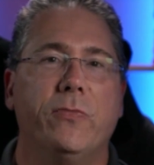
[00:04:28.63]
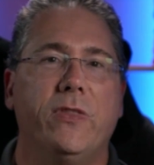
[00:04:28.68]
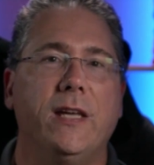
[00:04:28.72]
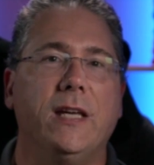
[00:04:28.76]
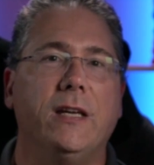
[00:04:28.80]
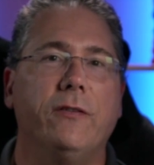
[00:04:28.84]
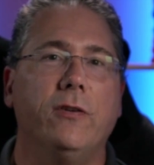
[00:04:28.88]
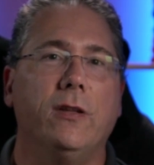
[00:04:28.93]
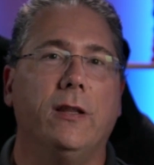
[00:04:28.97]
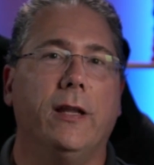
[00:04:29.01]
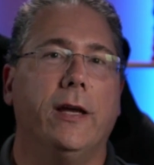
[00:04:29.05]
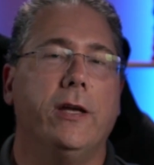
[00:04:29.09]

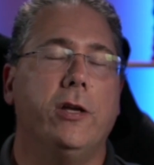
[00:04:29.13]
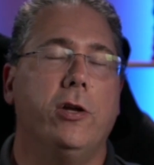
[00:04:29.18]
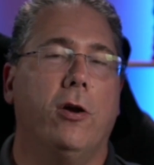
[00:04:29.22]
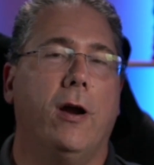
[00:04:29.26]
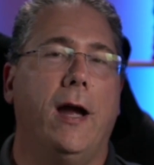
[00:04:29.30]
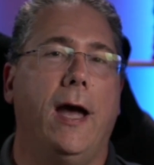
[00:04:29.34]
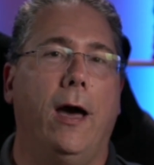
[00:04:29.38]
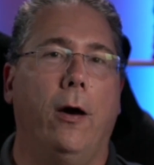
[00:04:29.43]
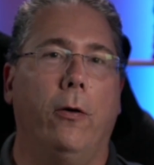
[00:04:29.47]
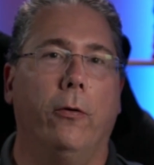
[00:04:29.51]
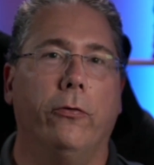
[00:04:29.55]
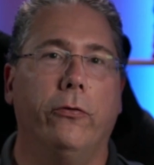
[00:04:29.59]
think of it like your
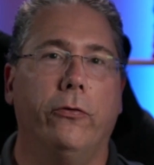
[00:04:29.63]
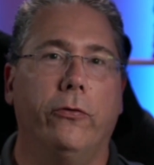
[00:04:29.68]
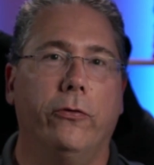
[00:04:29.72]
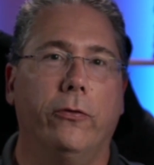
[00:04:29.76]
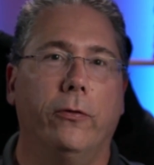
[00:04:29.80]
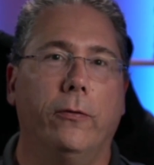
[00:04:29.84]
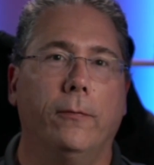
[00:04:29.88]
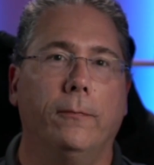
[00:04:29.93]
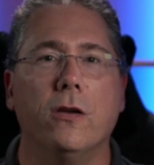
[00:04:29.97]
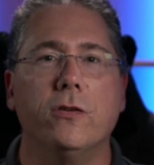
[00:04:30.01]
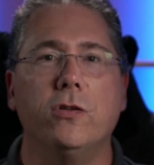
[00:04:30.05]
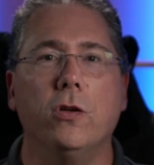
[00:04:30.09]

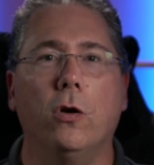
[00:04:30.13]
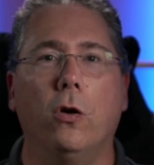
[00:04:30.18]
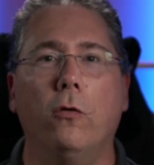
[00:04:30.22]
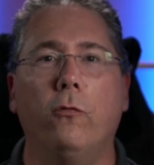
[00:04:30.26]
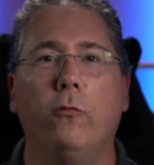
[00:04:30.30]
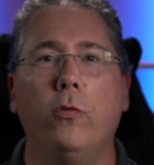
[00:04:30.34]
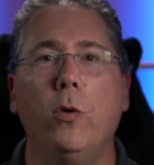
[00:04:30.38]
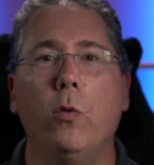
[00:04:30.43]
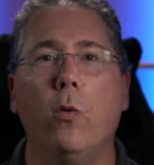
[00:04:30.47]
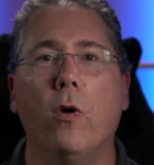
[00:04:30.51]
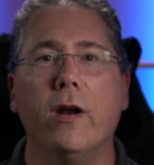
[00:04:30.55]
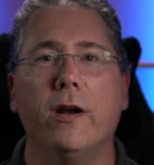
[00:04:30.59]
house. So
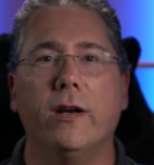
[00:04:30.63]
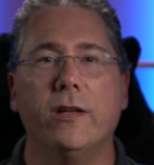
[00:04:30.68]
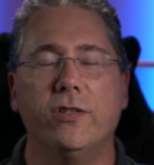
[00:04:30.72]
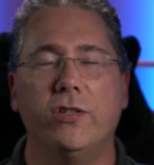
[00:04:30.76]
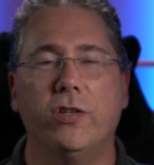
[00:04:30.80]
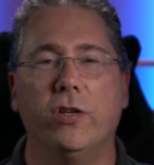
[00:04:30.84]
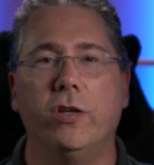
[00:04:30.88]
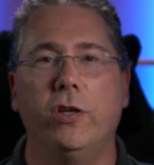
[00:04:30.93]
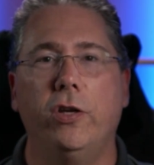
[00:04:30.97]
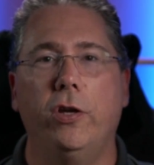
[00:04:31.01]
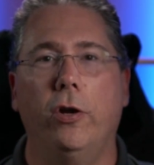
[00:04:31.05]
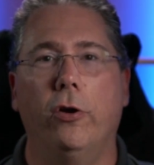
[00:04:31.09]
if we wanted to
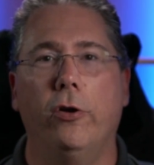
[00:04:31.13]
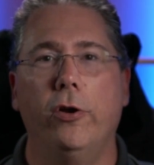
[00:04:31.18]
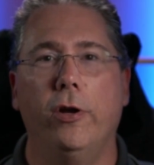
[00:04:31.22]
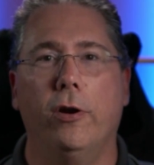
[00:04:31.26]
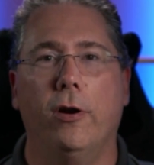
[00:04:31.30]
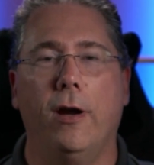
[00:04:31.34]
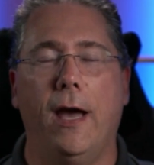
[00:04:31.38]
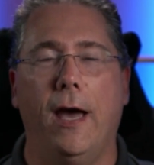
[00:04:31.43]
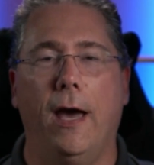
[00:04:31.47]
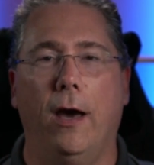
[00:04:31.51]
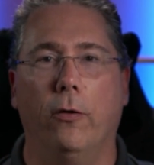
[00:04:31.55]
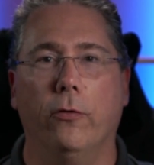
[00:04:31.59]
secure
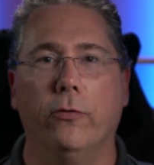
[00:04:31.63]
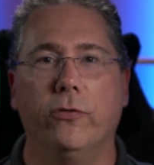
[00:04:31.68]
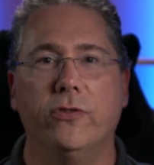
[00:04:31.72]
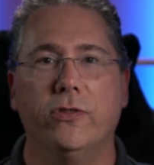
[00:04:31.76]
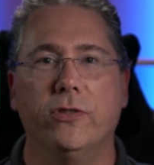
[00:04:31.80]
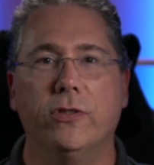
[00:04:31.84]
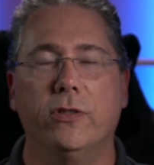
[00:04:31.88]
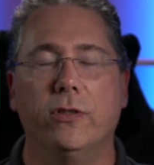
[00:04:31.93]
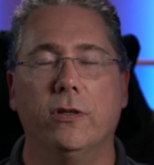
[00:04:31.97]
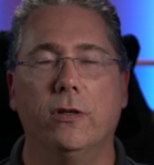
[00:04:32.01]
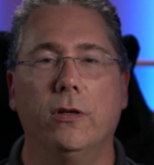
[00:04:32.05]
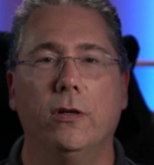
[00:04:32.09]
your
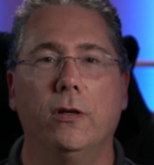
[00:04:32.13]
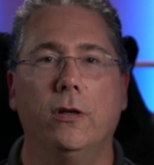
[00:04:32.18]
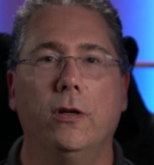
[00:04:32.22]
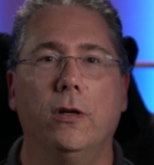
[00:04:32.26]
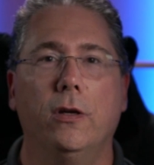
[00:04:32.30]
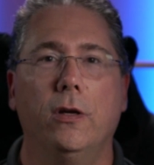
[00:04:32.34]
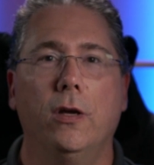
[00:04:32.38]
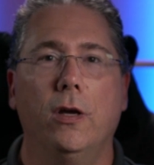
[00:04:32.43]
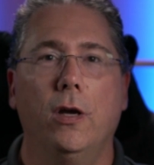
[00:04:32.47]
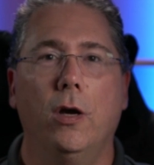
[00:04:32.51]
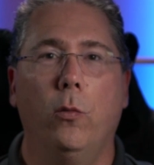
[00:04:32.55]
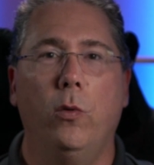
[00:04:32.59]
house,
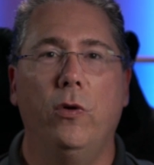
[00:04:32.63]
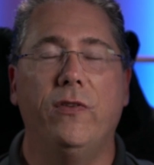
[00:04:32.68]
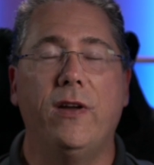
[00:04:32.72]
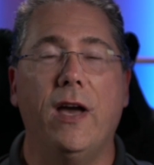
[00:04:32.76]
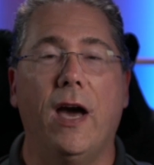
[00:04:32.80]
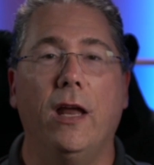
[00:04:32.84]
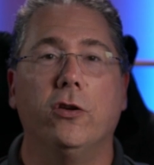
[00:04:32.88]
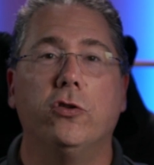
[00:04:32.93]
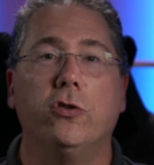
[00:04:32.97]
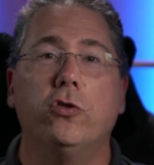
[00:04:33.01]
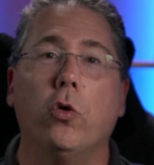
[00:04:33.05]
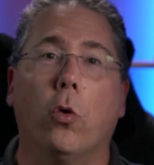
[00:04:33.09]
we've
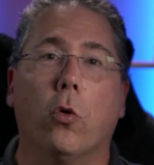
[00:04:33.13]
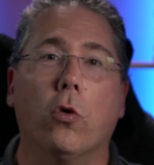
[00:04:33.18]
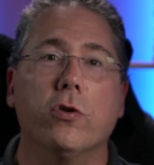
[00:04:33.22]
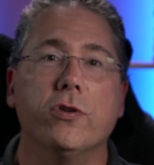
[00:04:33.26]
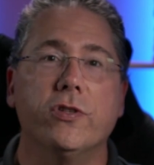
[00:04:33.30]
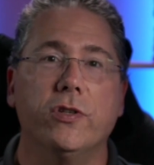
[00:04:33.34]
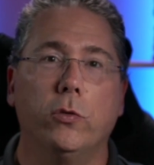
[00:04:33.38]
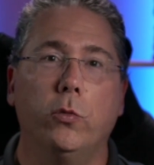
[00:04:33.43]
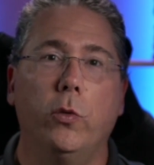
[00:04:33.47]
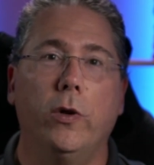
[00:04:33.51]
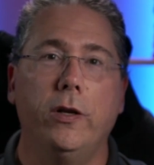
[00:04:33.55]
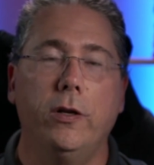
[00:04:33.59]
got
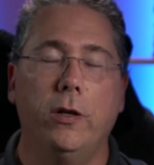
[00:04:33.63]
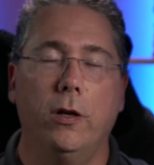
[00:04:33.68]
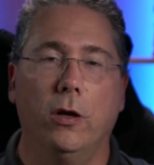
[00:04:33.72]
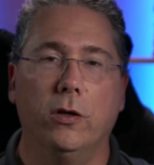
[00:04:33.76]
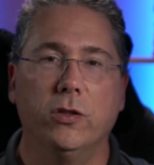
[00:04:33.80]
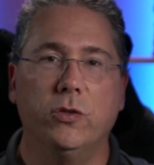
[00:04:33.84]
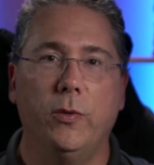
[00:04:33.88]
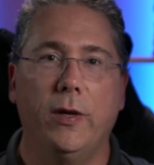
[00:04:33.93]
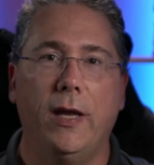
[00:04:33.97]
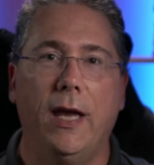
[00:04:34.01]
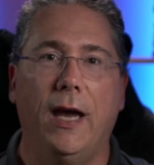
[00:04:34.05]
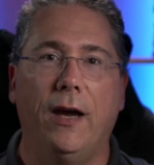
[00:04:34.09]
doors and
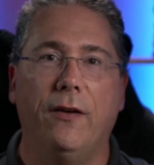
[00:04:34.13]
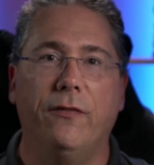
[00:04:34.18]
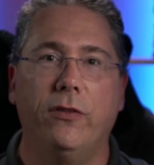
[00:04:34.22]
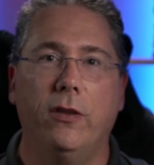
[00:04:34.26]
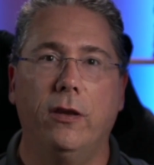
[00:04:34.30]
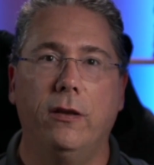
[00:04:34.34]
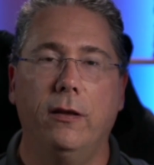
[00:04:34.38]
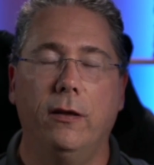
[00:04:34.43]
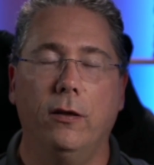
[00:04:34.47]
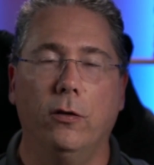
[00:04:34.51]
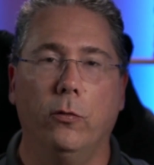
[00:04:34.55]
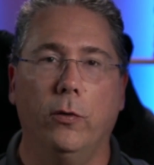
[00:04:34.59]
windows we have
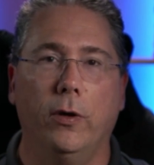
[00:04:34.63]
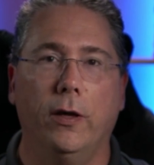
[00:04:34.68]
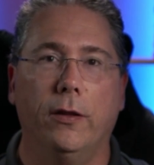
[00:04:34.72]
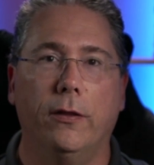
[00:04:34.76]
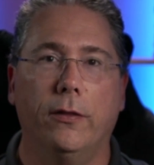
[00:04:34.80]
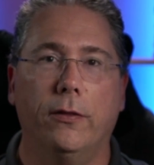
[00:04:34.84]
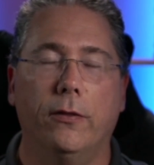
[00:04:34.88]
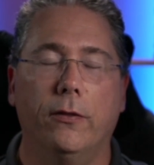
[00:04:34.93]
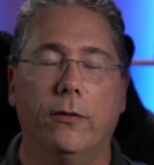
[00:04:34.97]
to deal with.